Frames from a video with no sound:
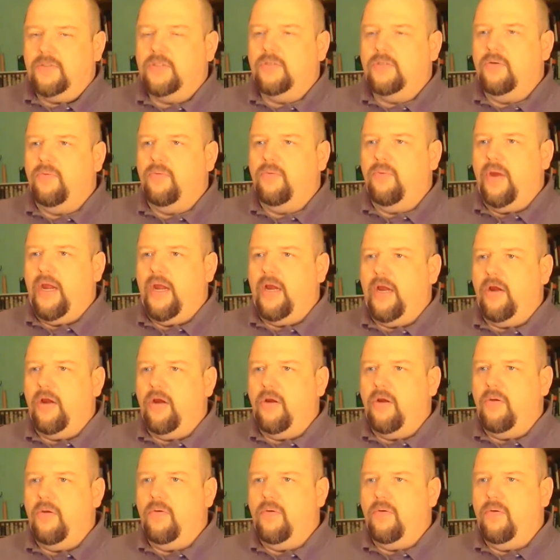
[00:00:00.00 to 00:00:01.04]

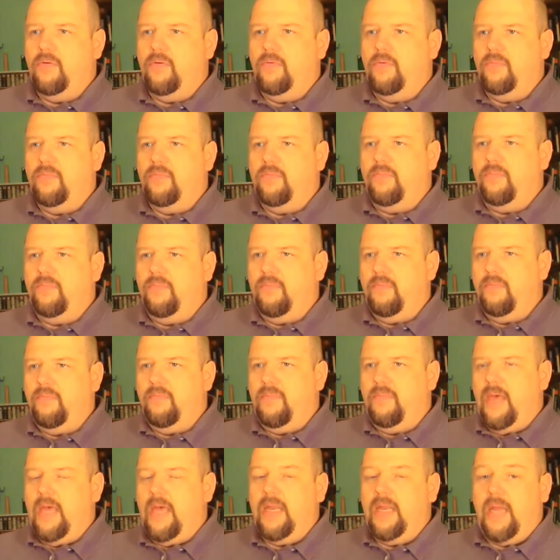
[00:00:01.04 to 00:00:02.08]
where
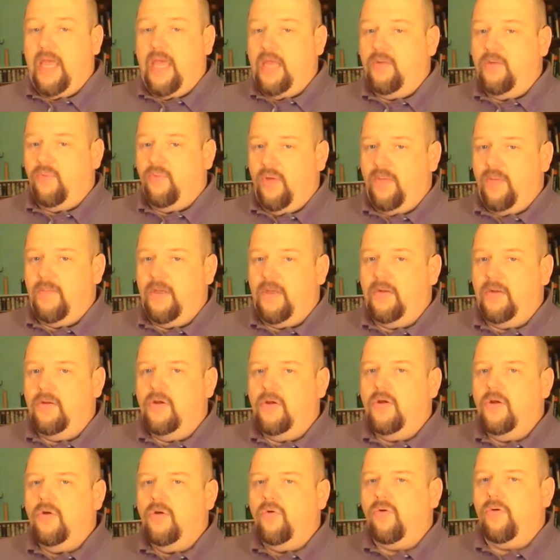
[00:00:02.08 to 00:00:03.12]
men and women
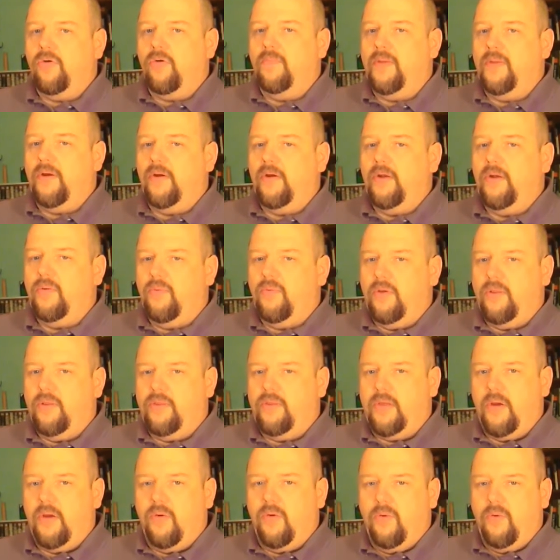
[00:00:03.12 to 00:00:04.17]
were buried with
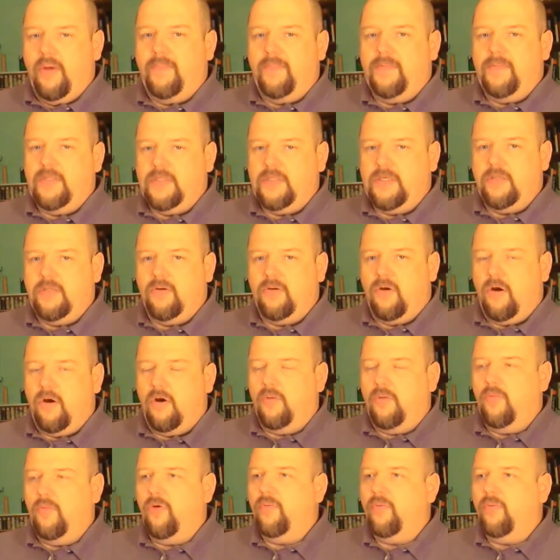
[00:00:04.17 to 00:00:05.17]
their weapons and their armor.